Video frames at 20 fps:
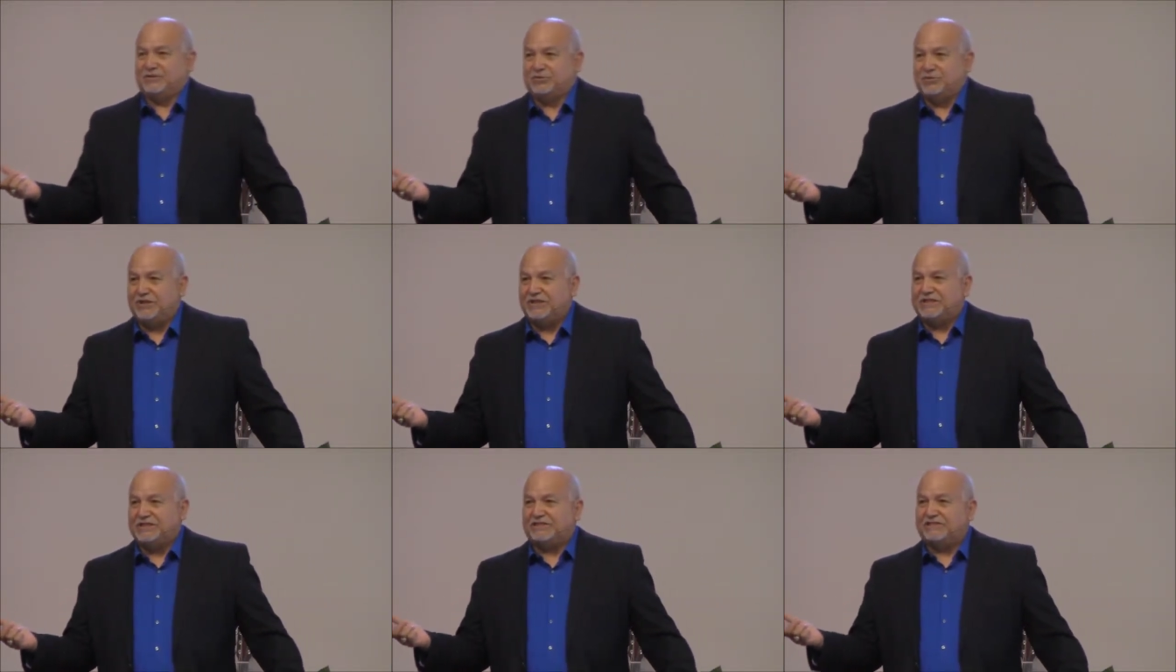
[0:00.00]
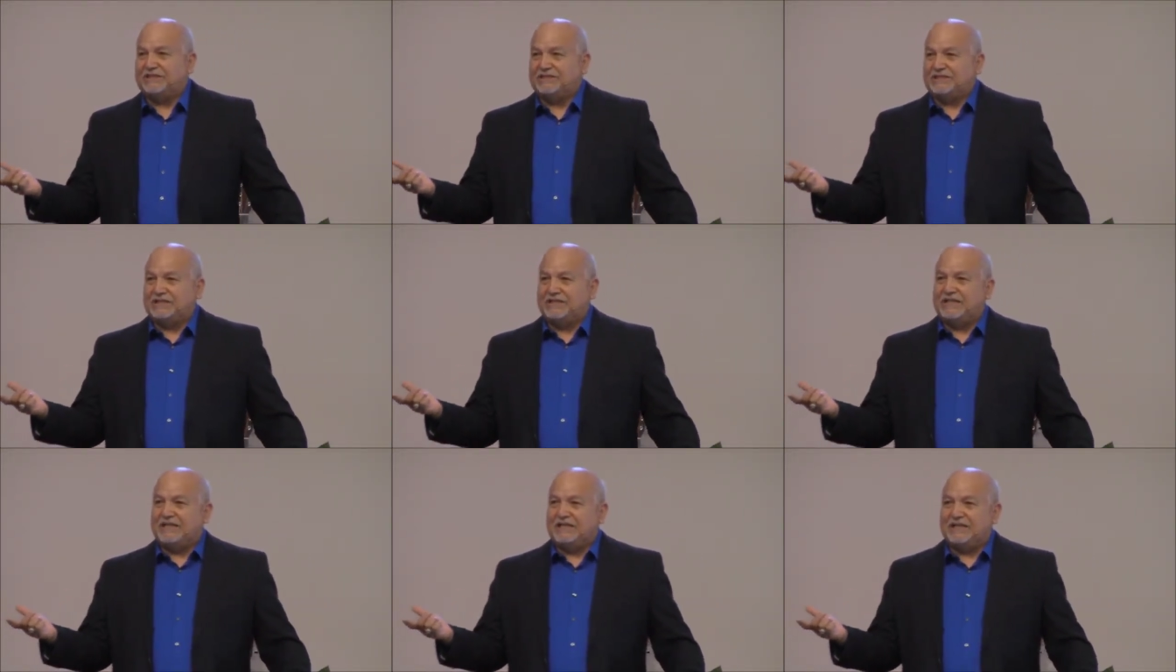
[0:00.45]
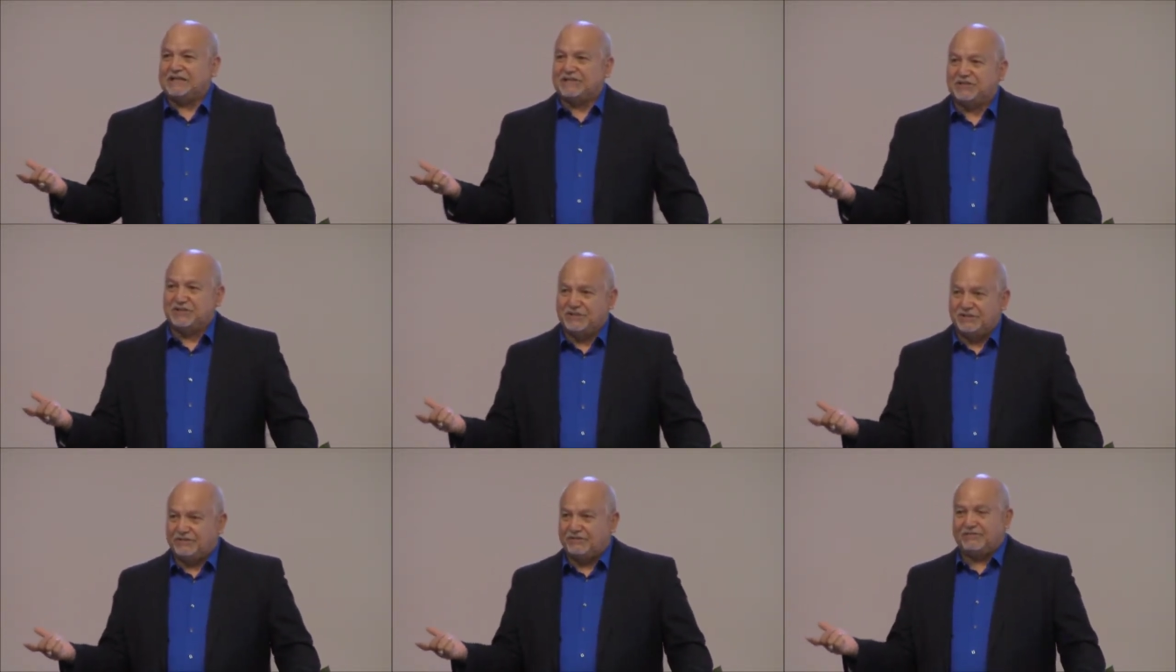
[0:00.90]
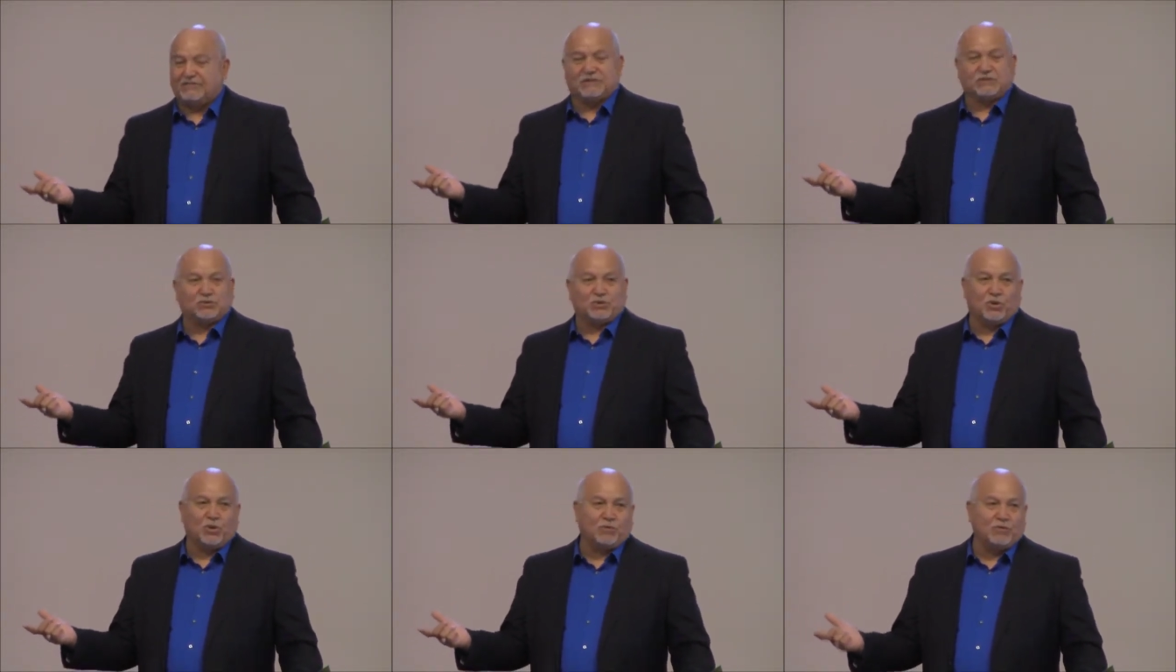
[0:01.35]
2017, next year of
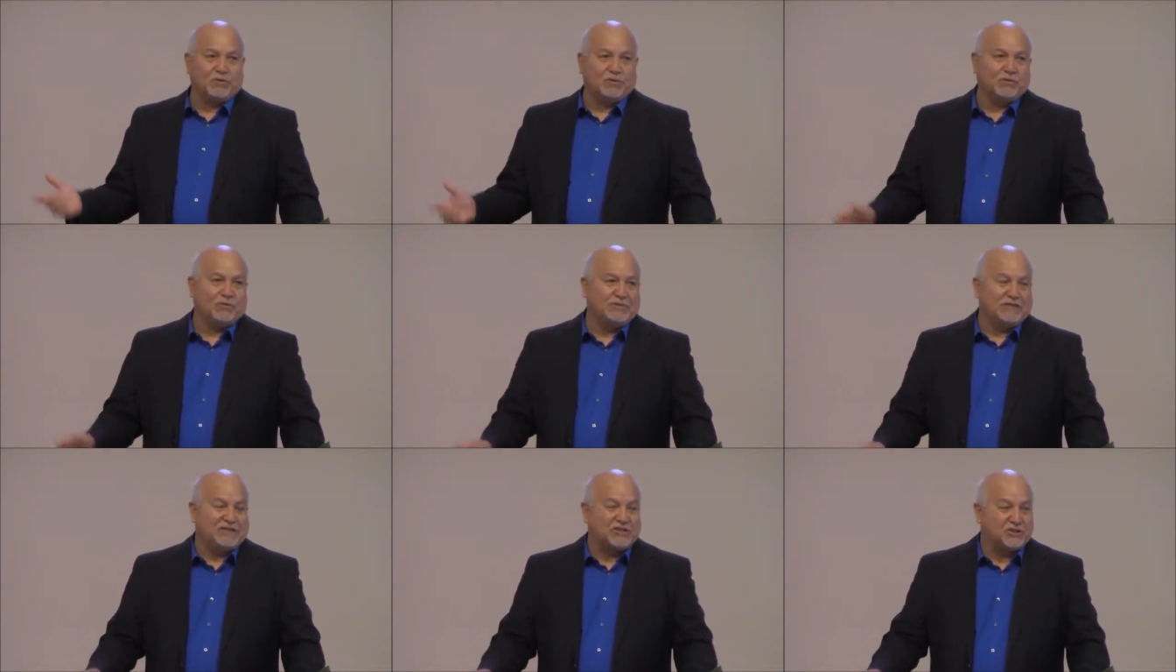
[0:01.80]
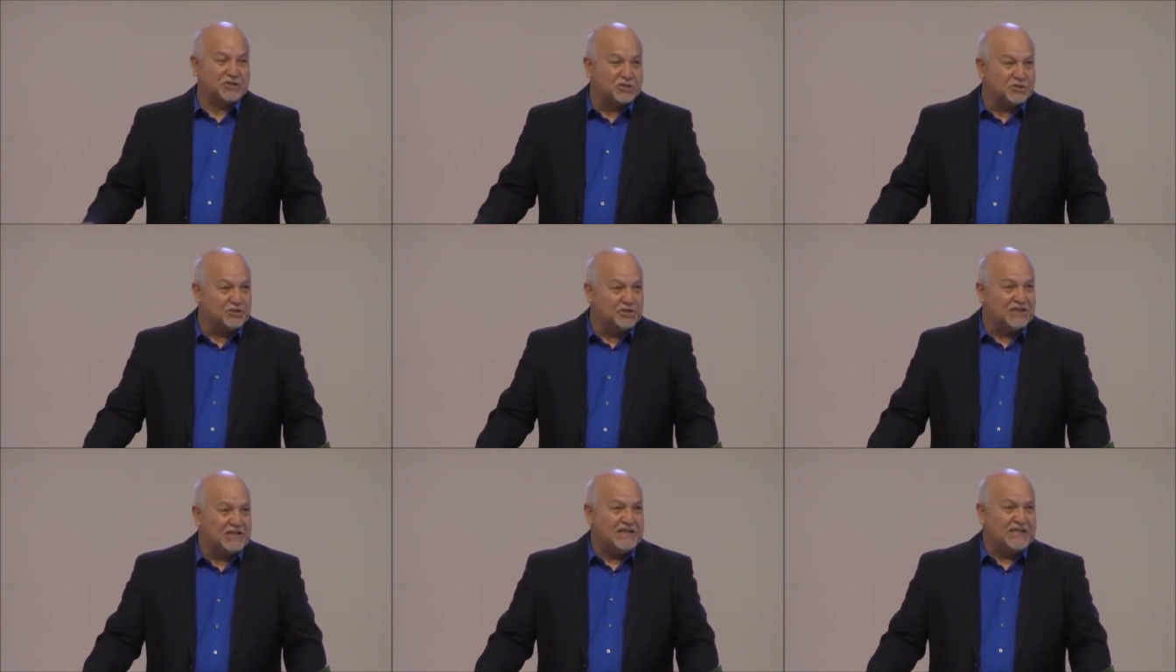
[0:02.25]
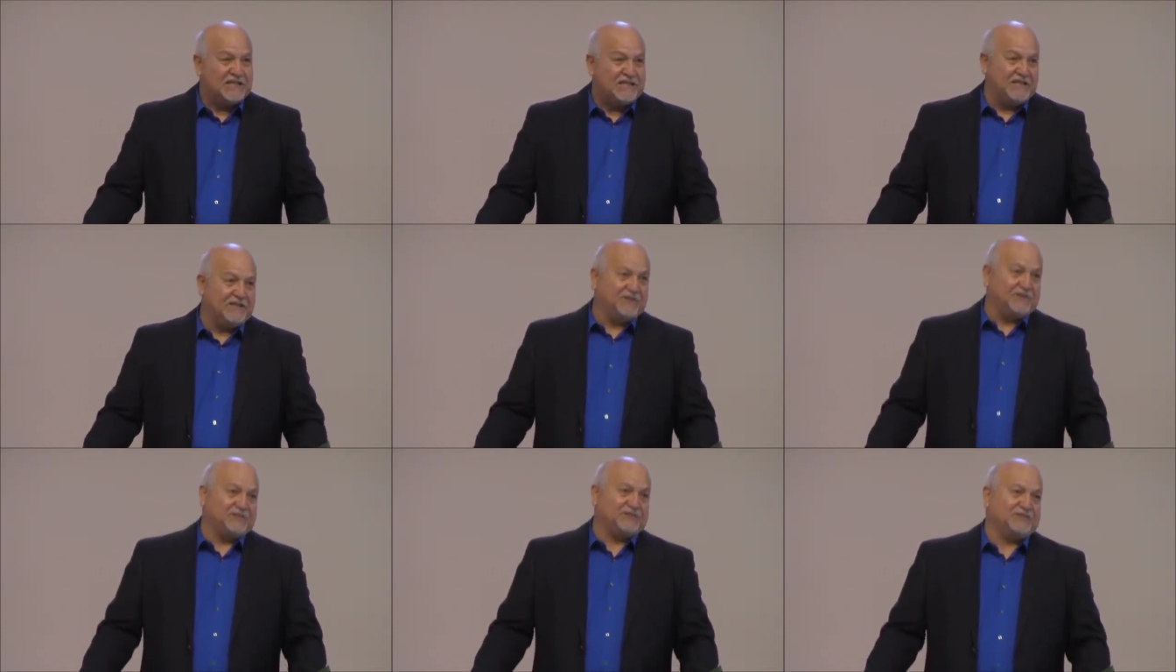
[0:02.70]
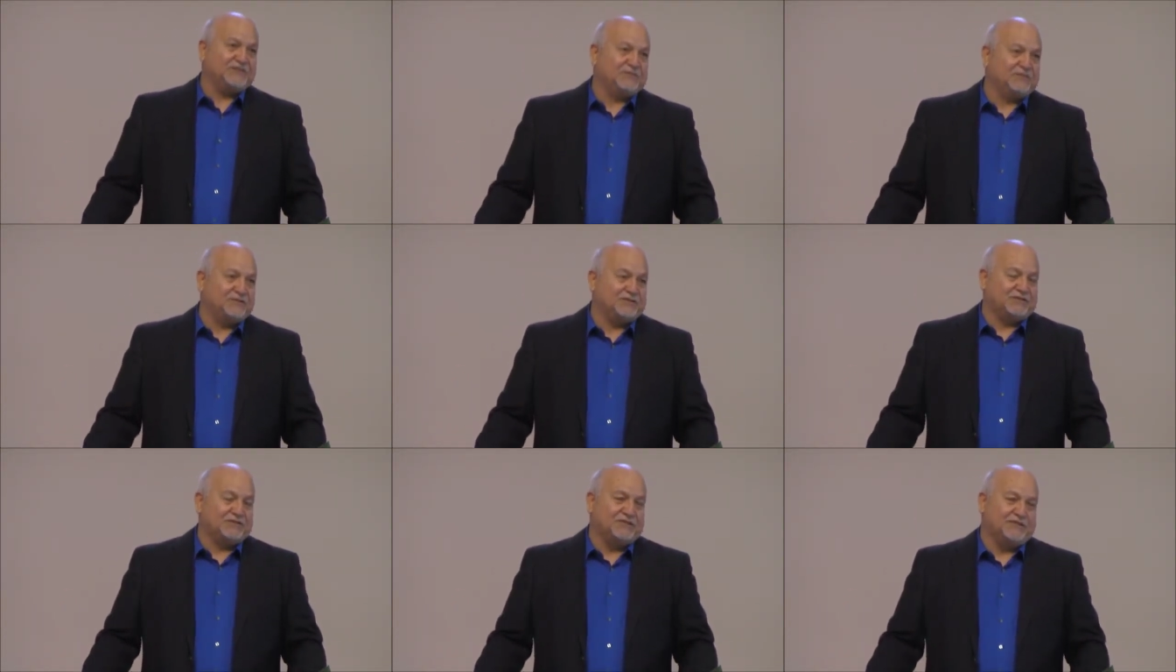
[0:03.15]
October, will be 30 years since
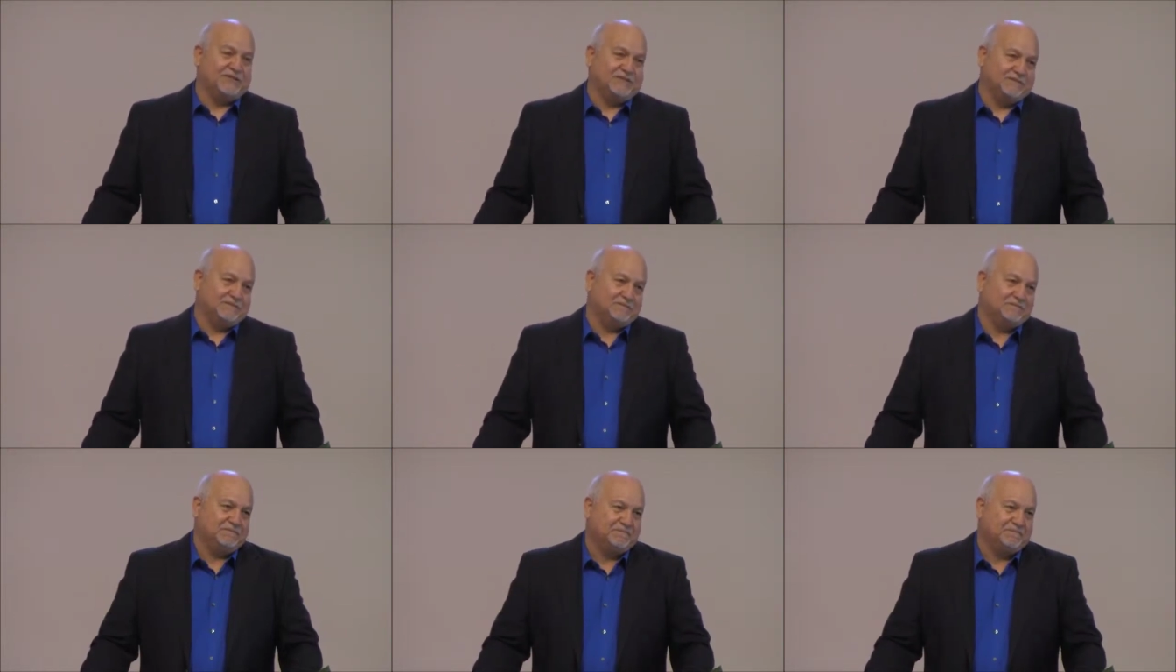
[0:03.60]
we started.